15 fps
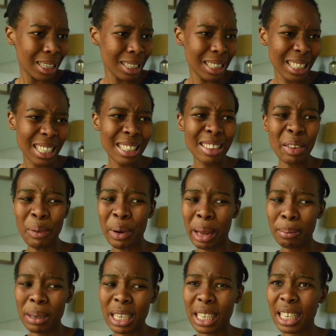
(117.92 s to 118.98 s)
it says
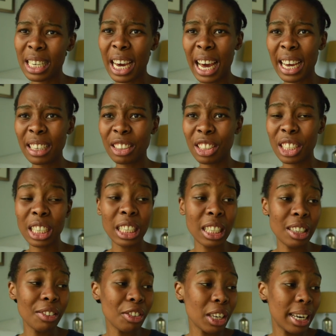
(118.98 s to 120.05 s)
rainy touch and
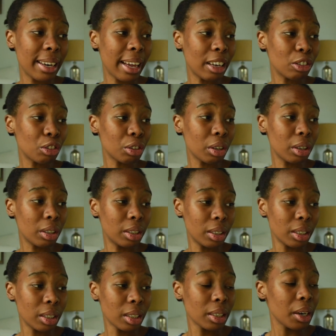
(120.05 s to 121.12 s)
gives you a natural
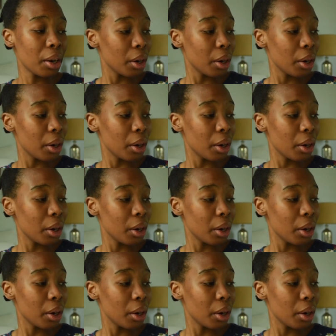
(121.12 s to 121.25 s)
look,